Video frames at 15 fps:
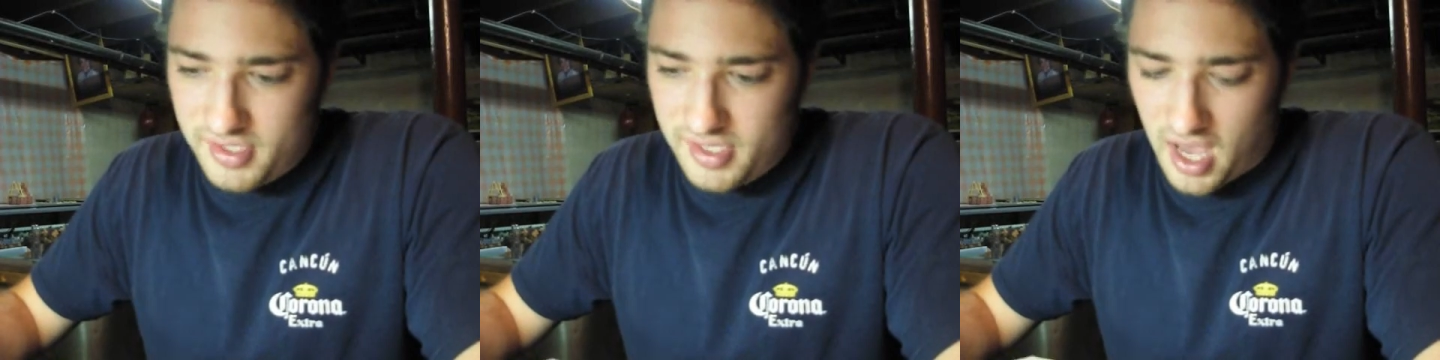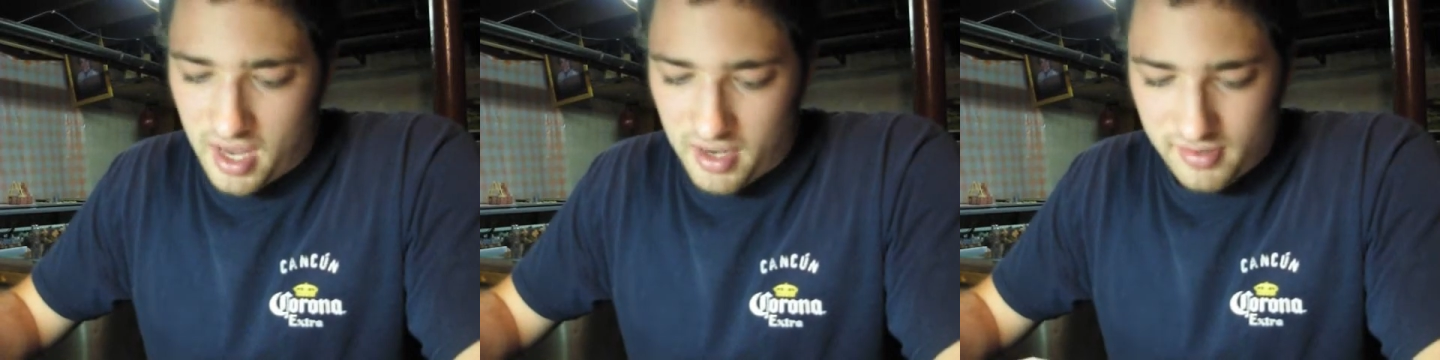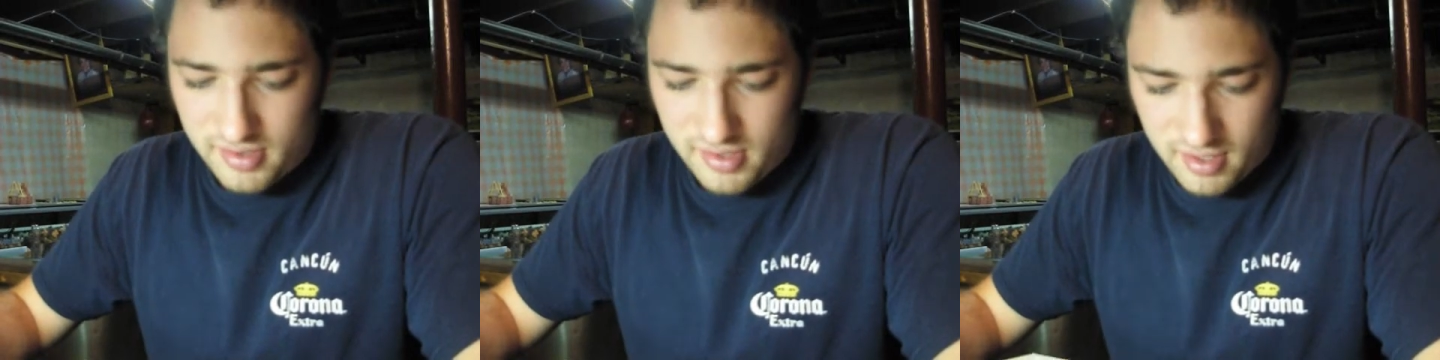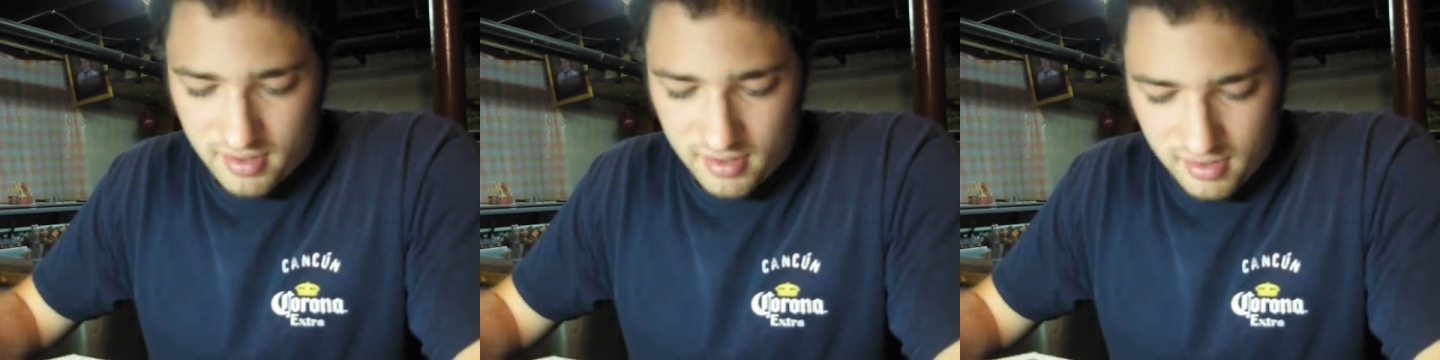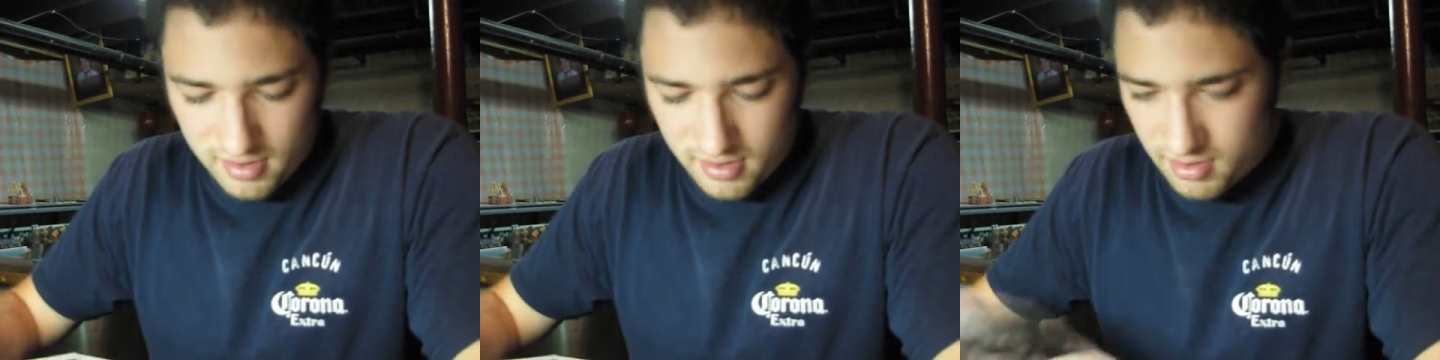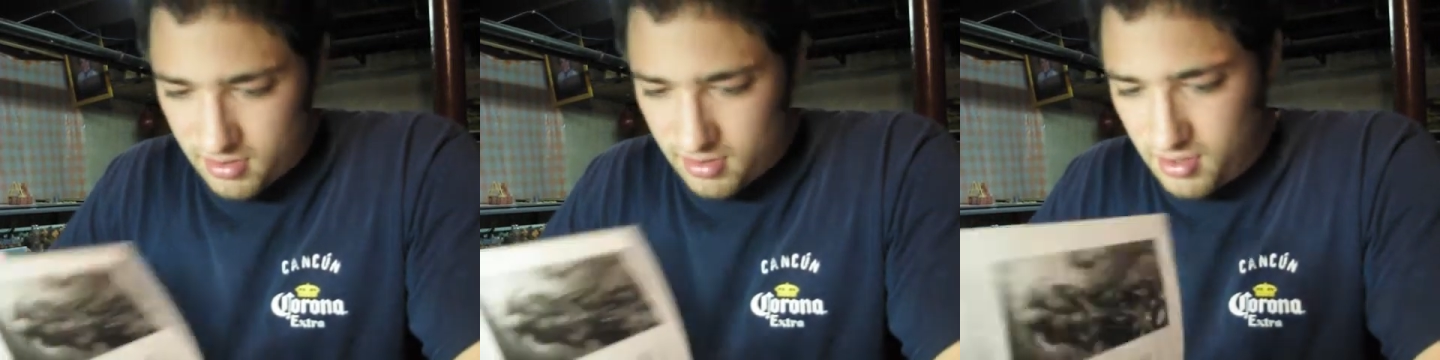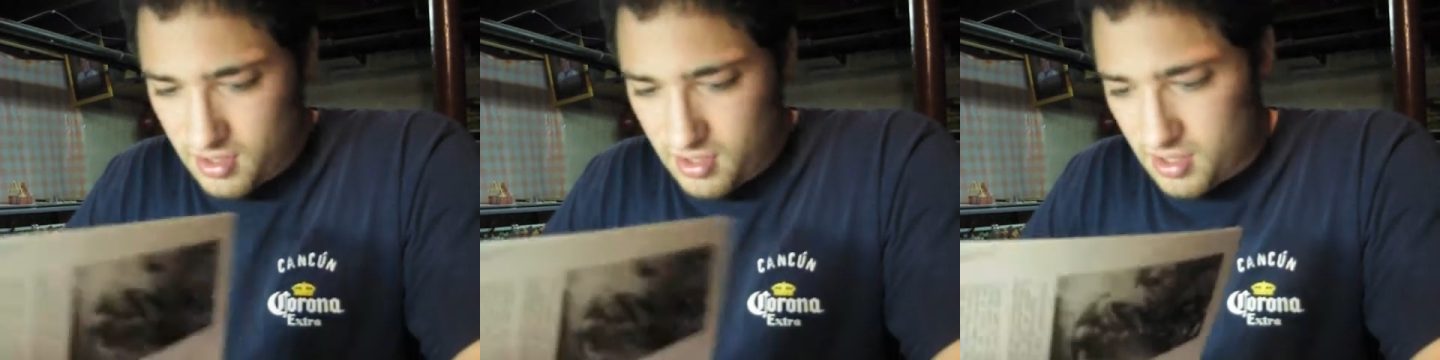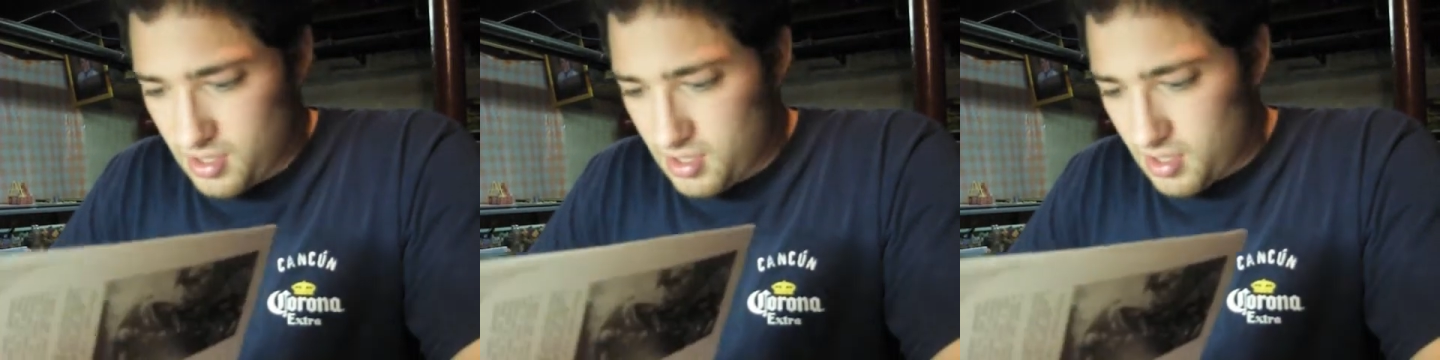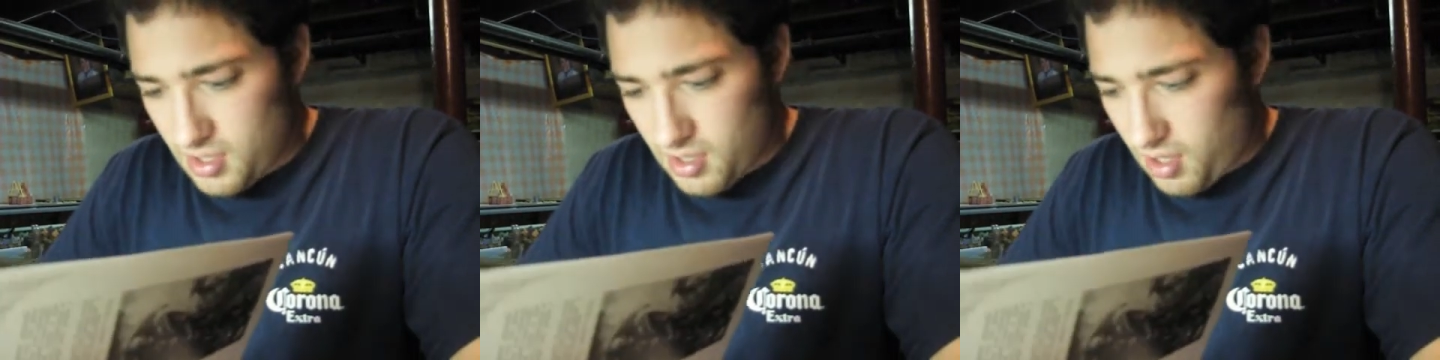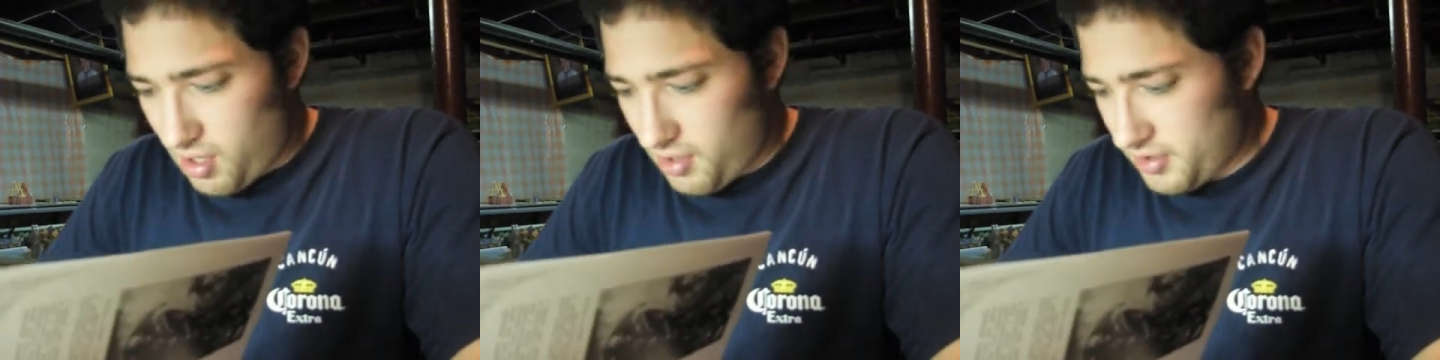Shadow Seers and
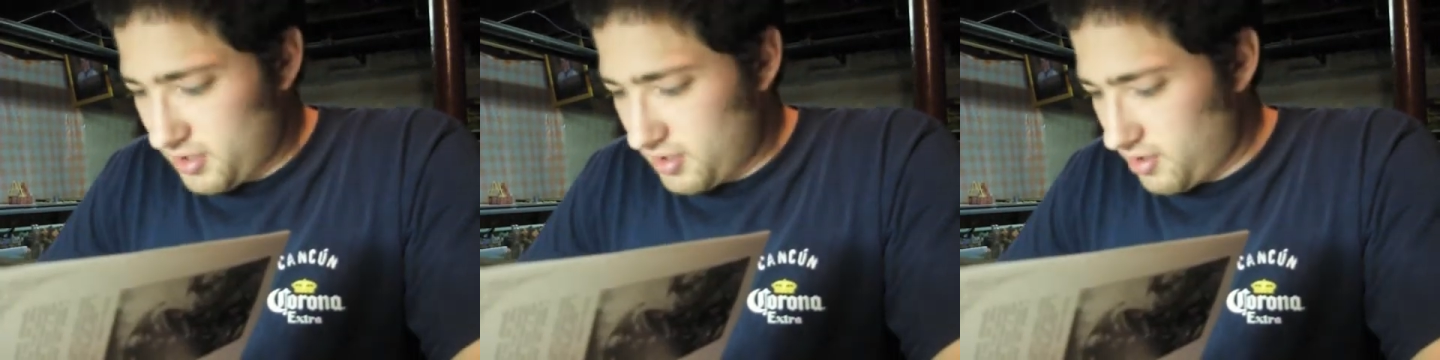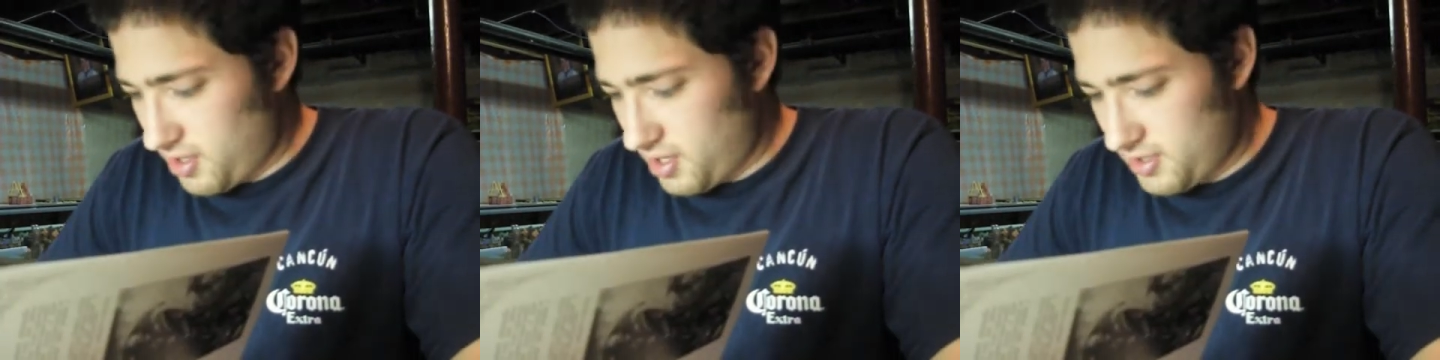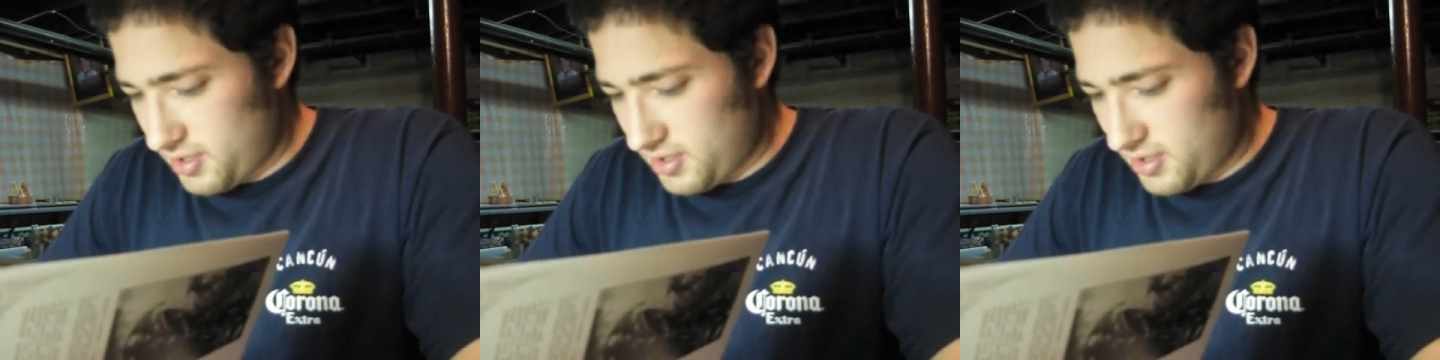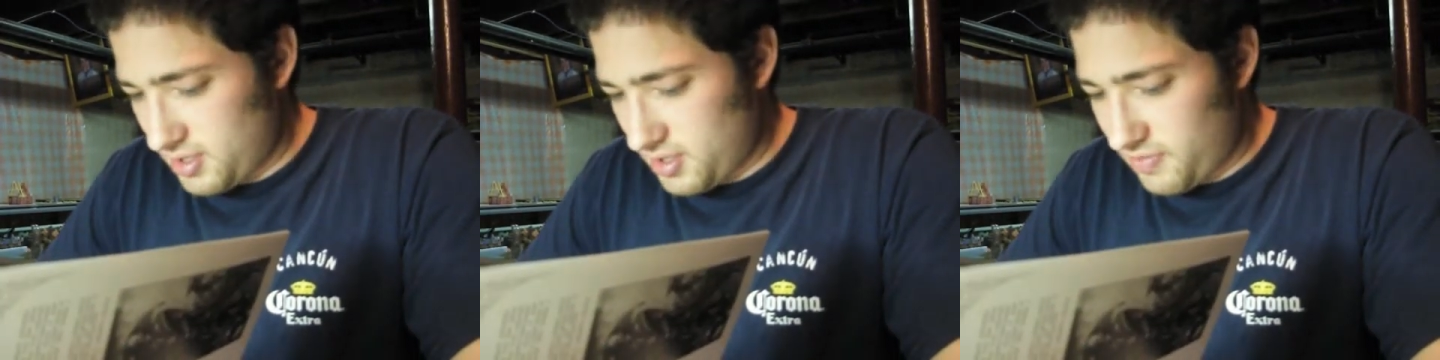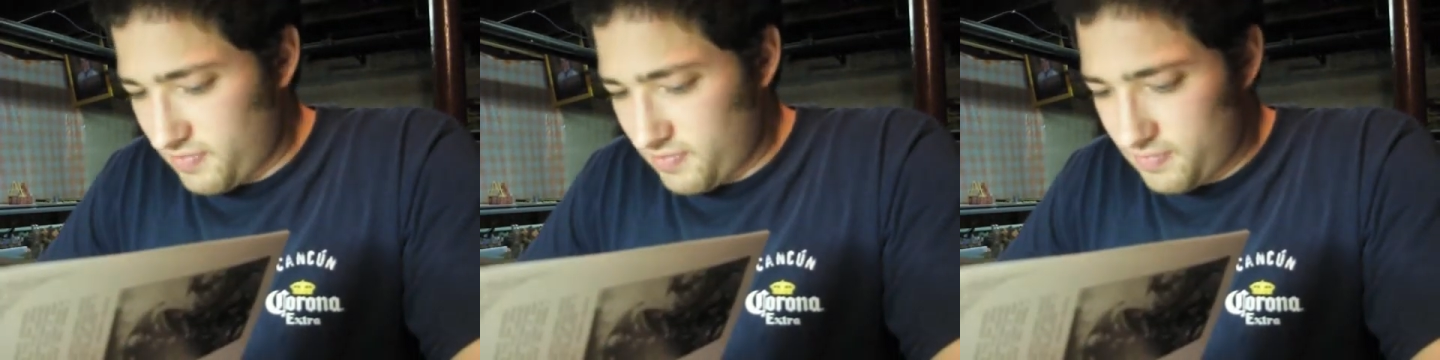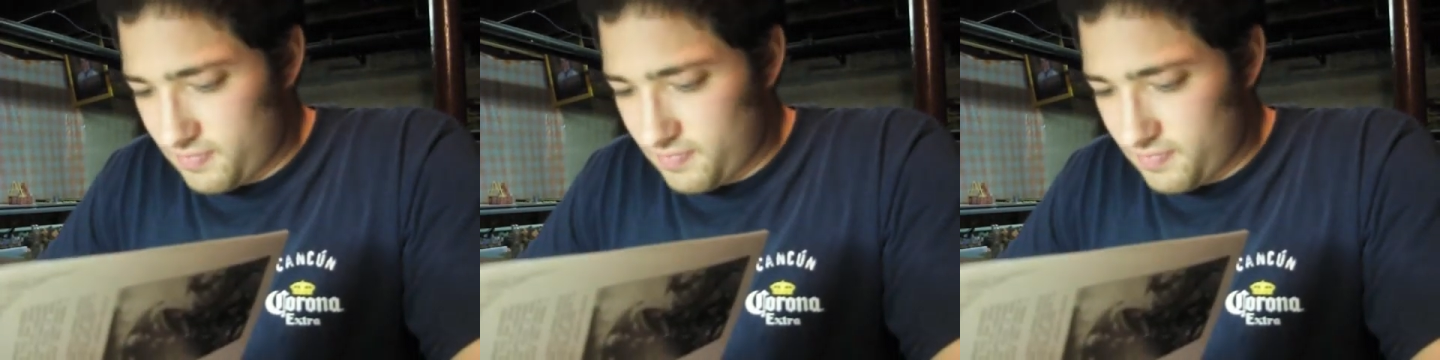all this crazy stuff.